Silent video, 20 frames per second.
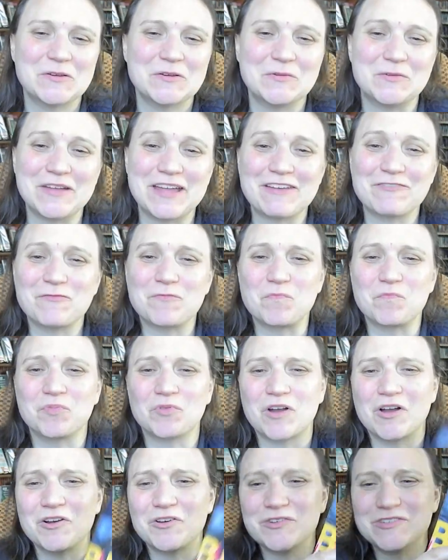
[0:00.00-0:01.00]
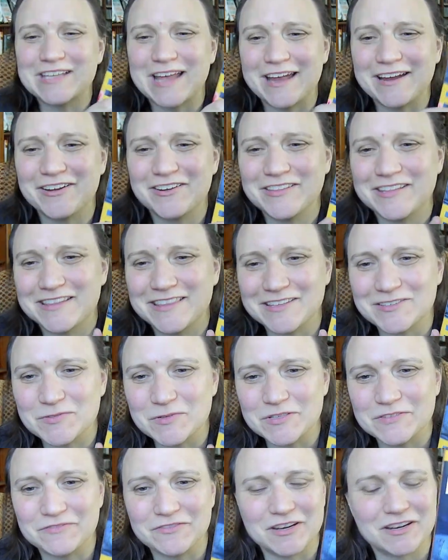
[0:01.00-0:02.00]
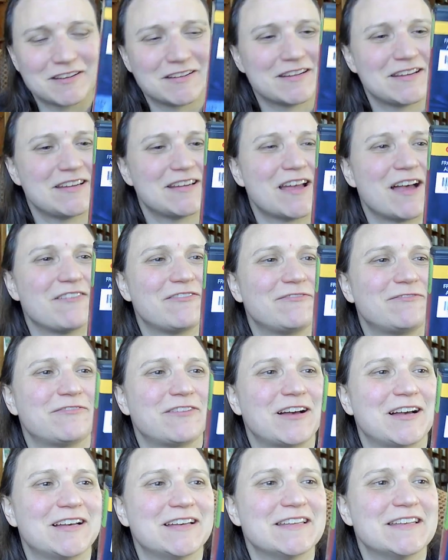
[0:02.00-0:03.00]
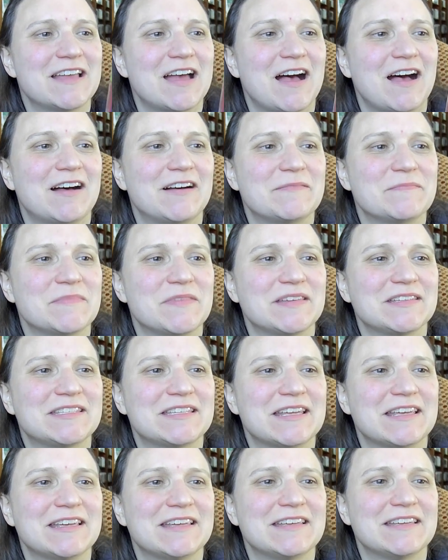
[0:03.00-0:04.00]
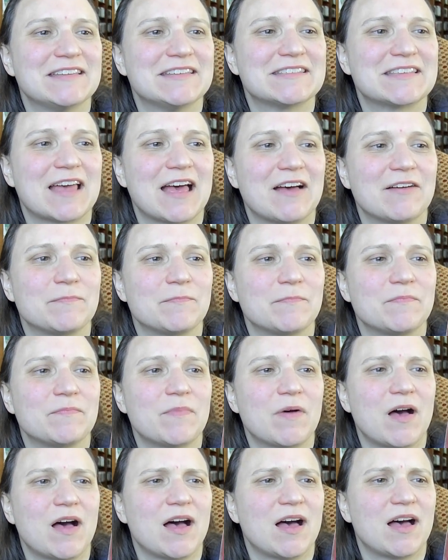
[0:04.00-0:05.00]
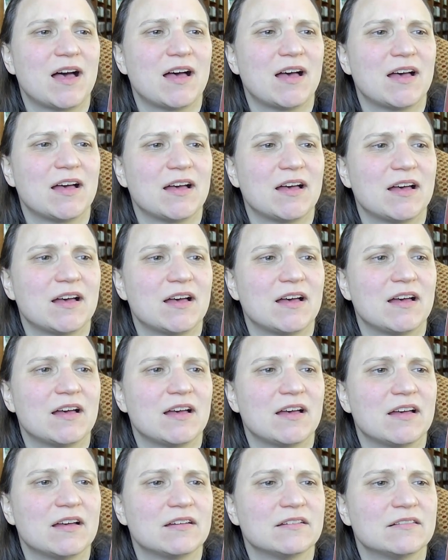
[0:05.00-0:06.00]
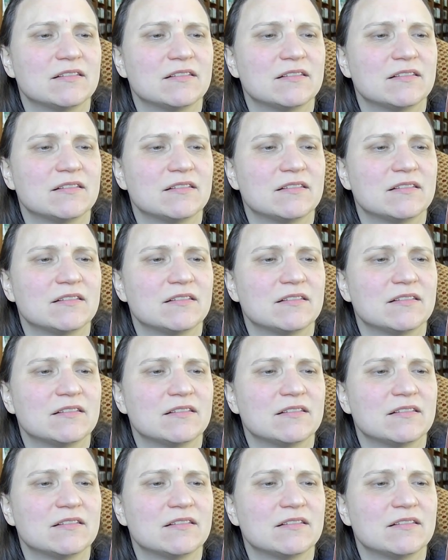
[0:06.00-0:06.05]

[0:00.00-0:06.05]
We have Bros. I heard that this was very fun. Um, this is a, uh,